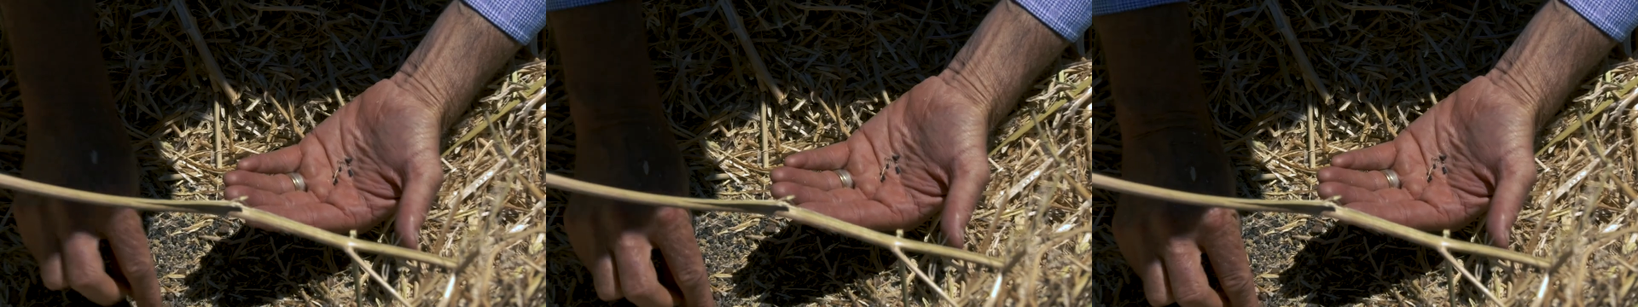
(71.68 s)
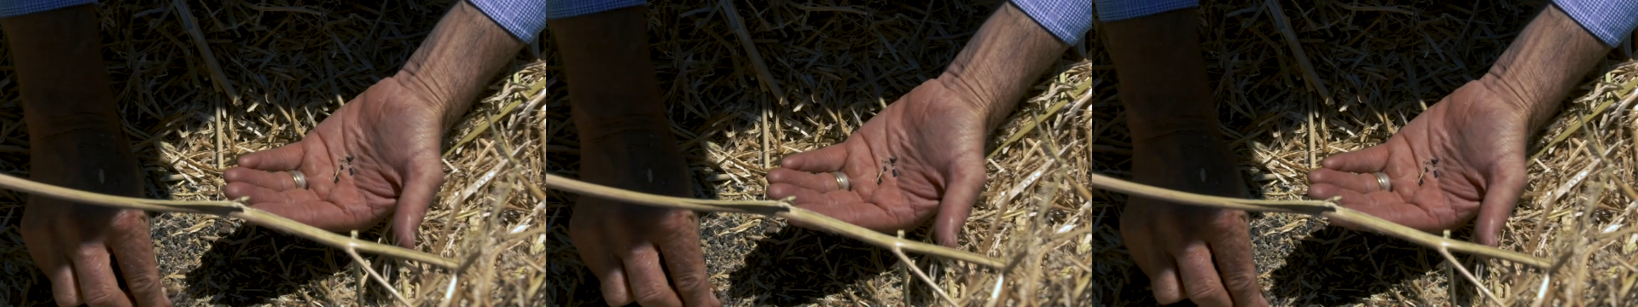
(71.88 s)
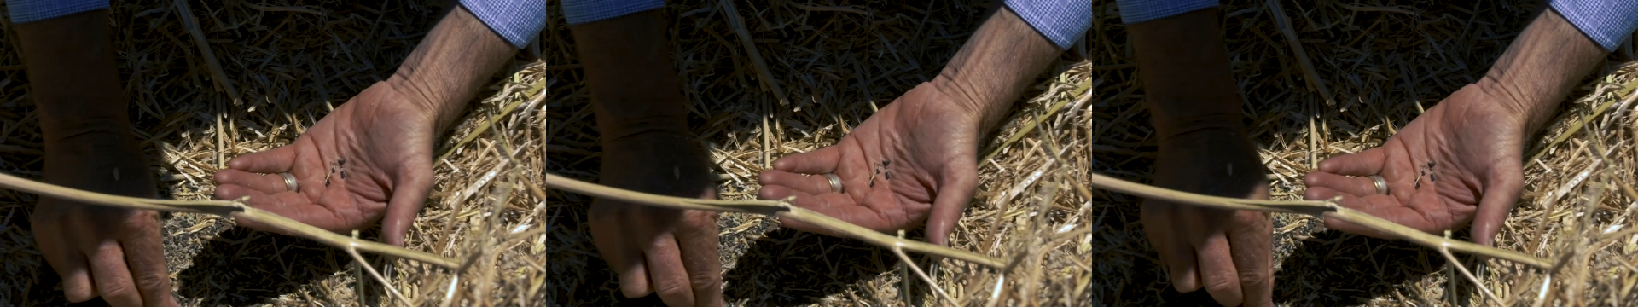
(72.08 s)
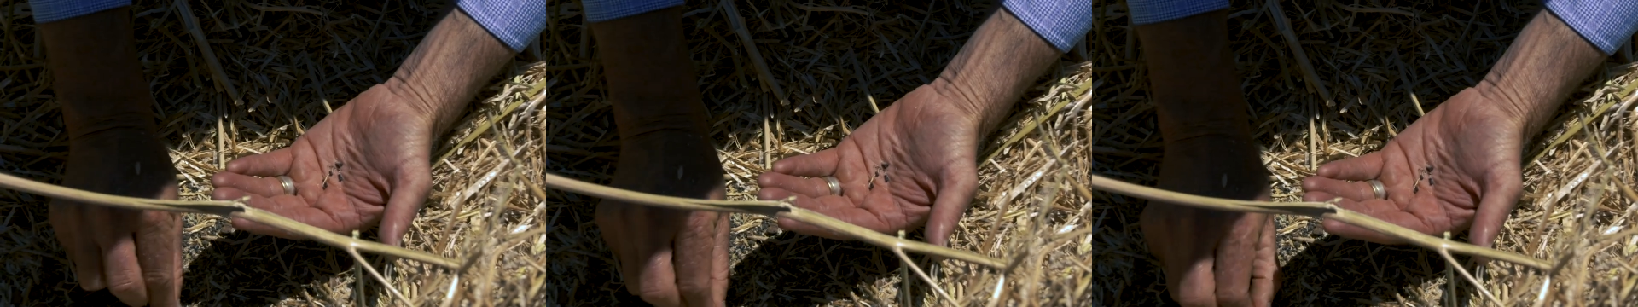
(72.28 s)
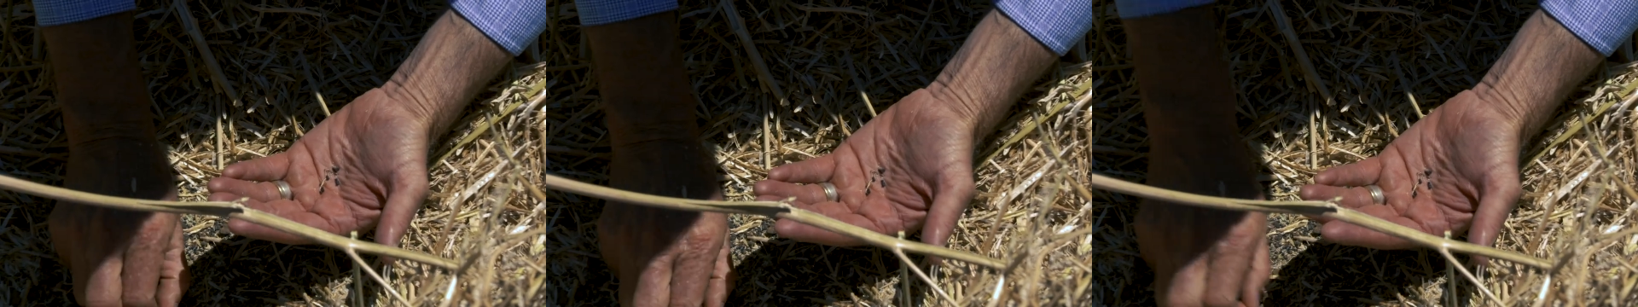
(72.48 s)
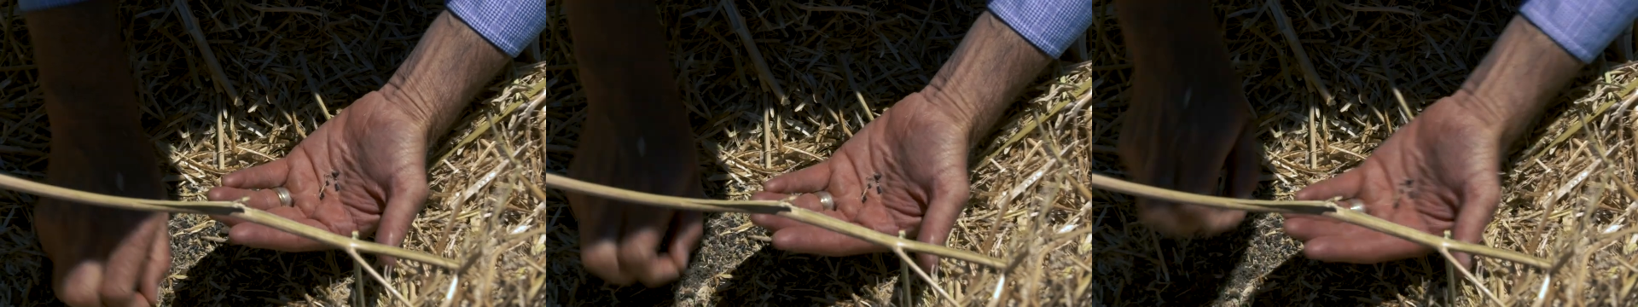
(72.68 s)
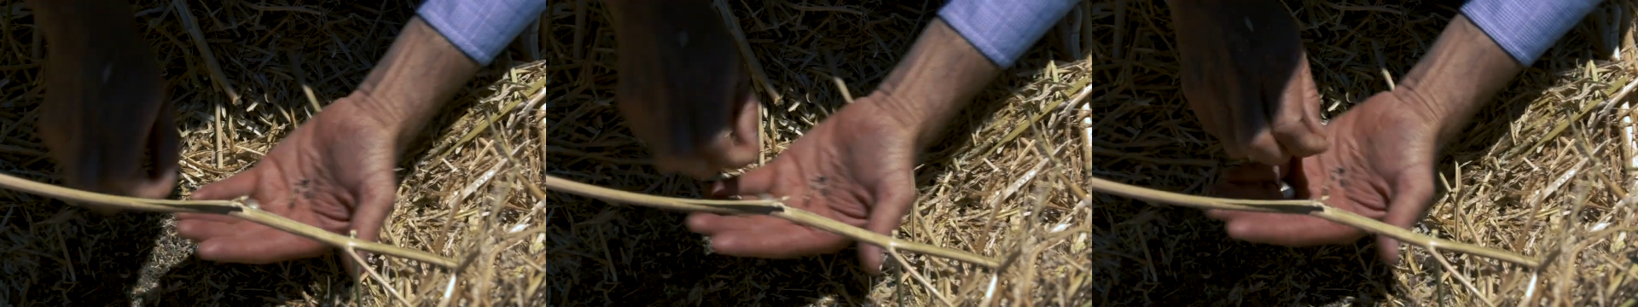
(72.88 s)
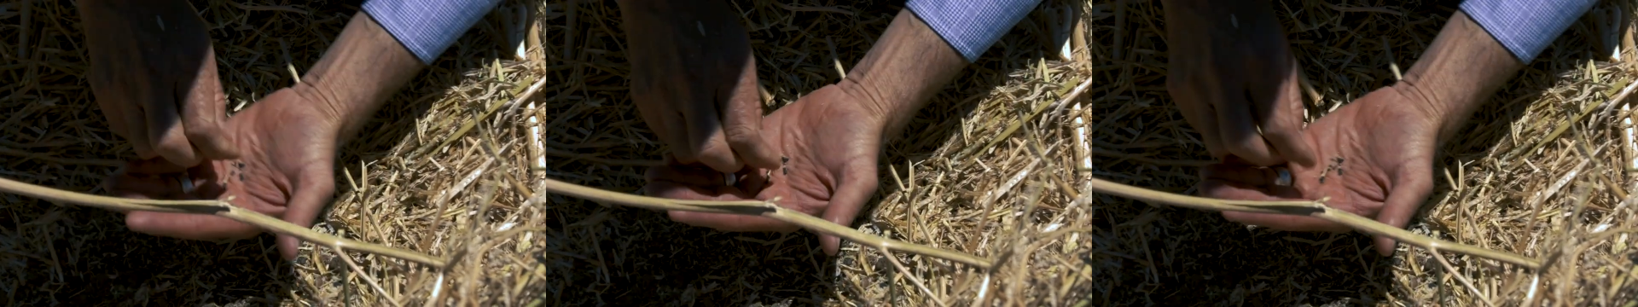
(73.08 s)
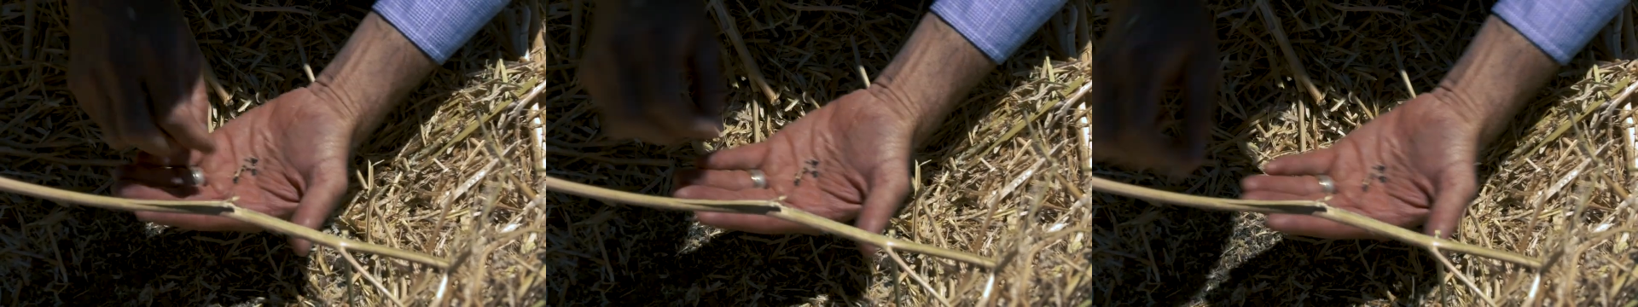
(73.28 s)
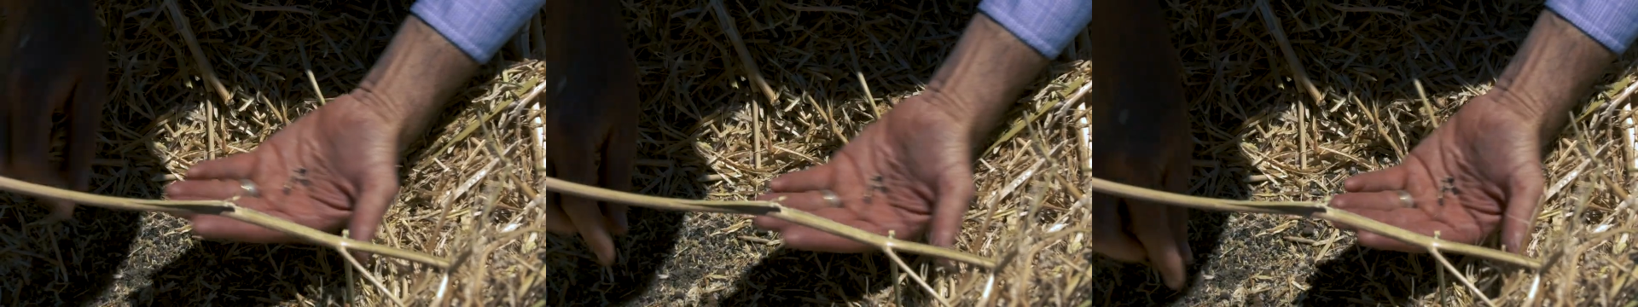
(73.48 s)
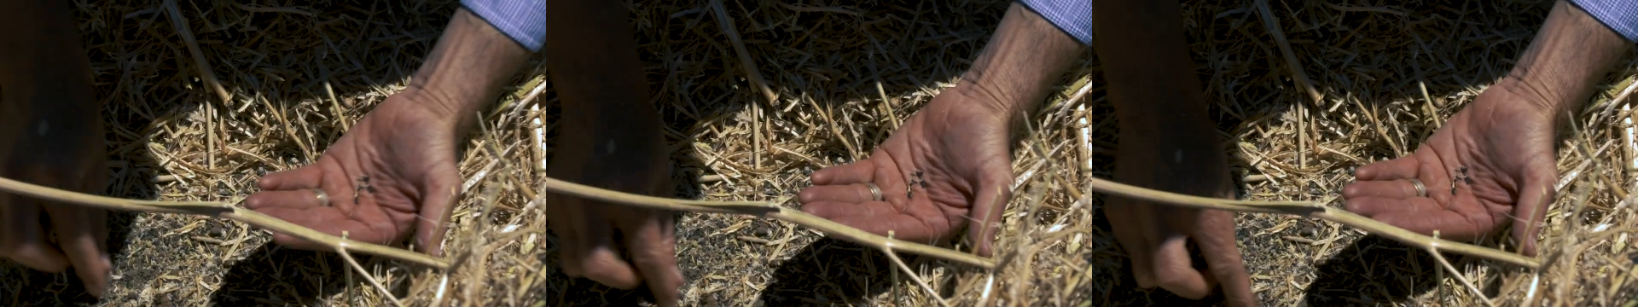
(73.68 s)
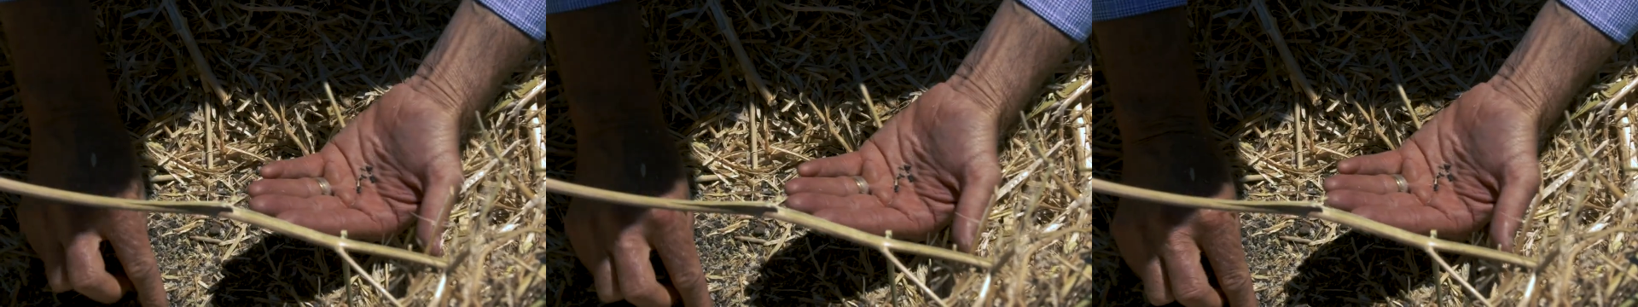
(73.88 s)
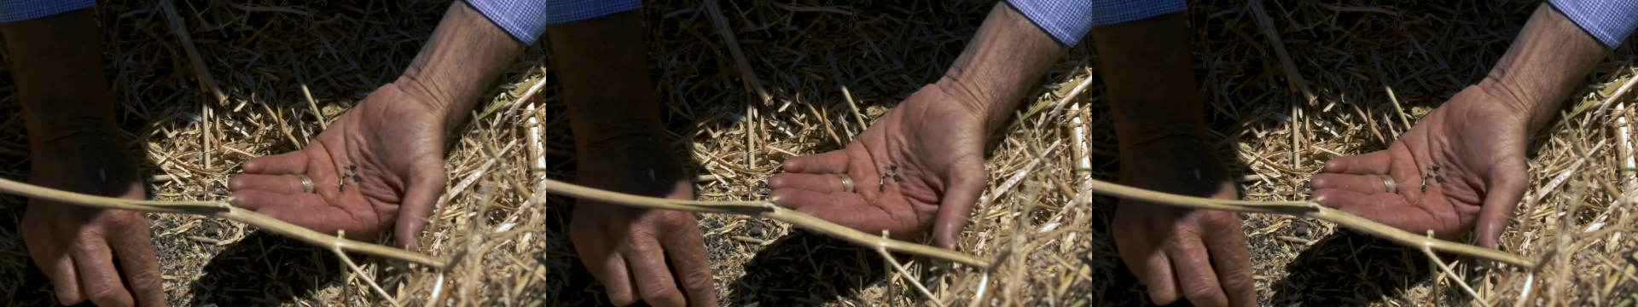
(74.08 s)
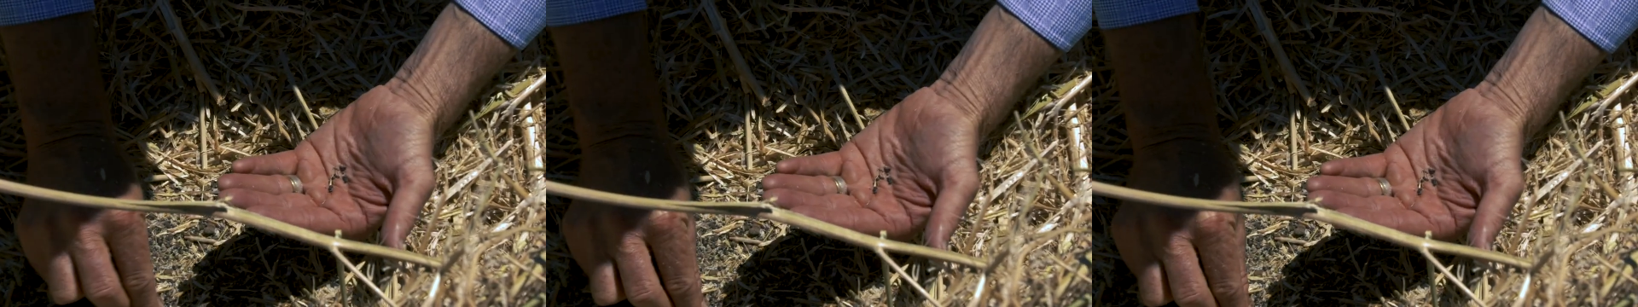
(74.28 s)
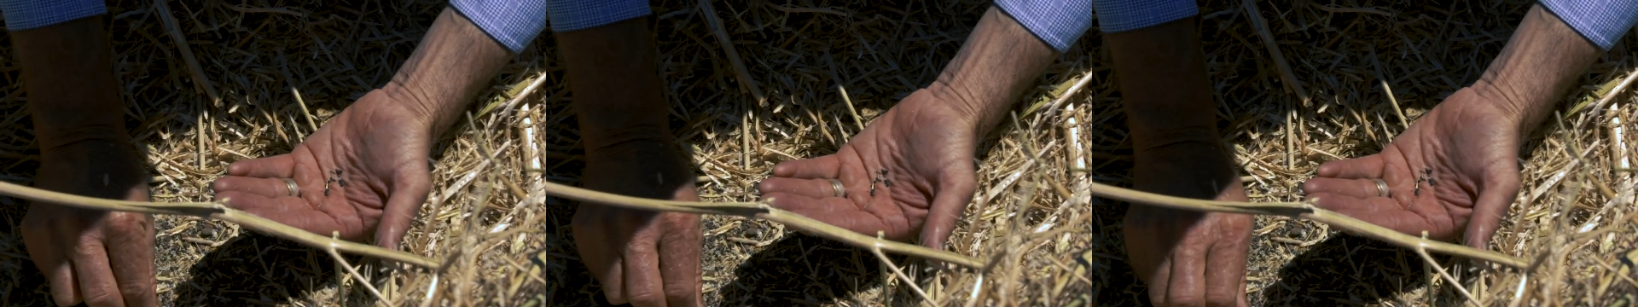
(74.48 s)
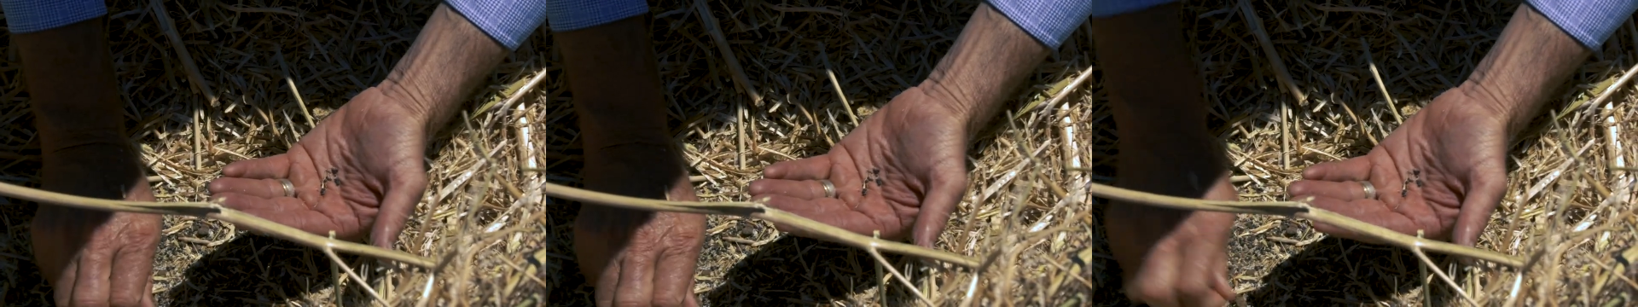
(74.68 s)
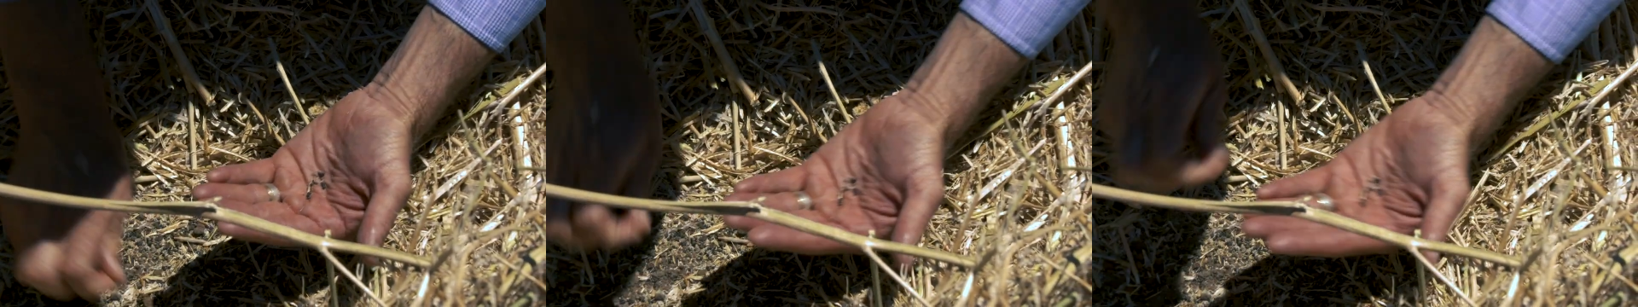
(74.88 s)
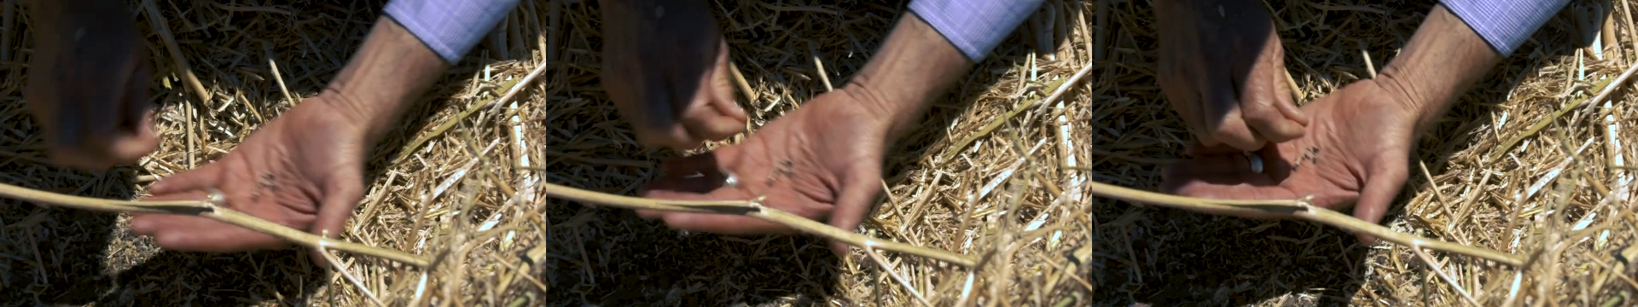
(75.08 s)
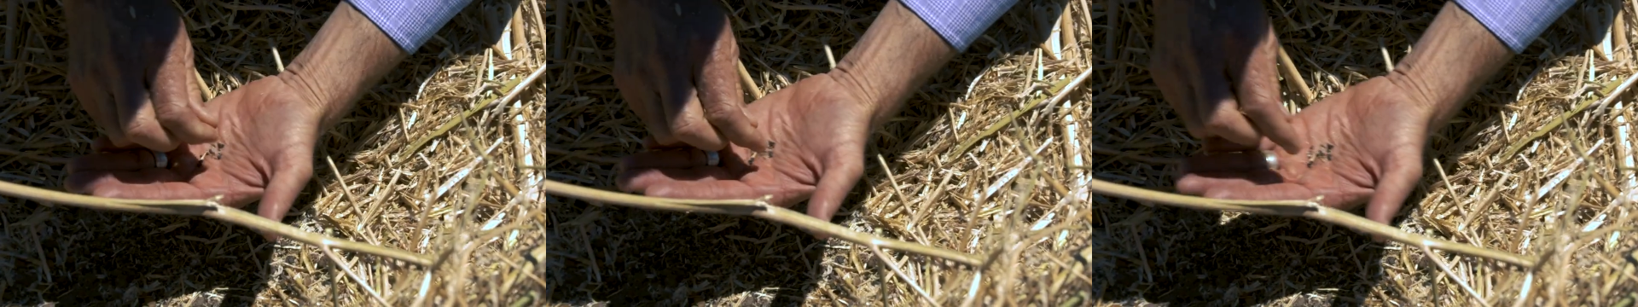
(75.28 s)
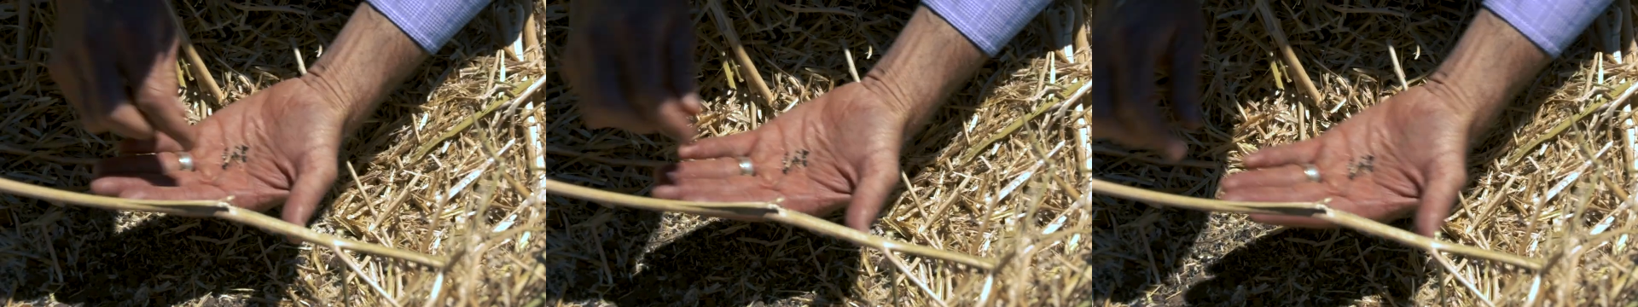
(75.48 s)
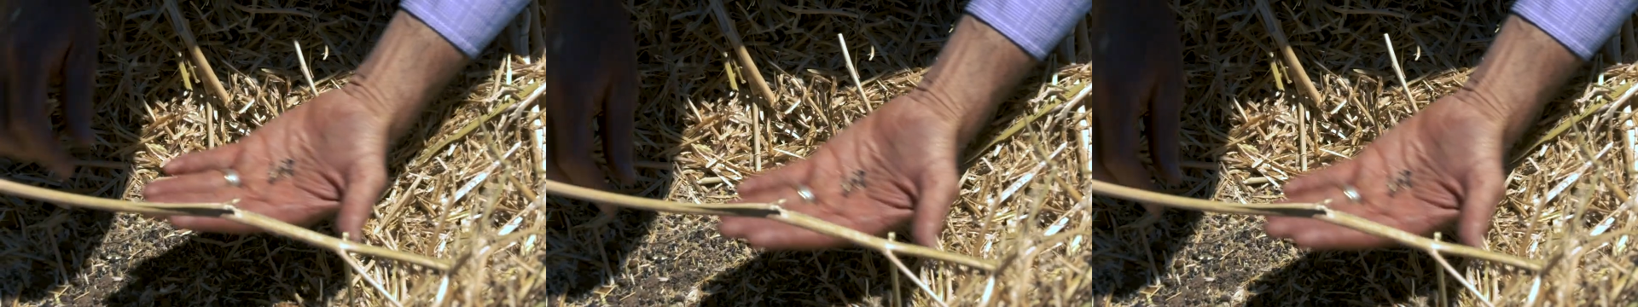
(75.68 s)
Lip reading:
Nobody's mouth can be seen.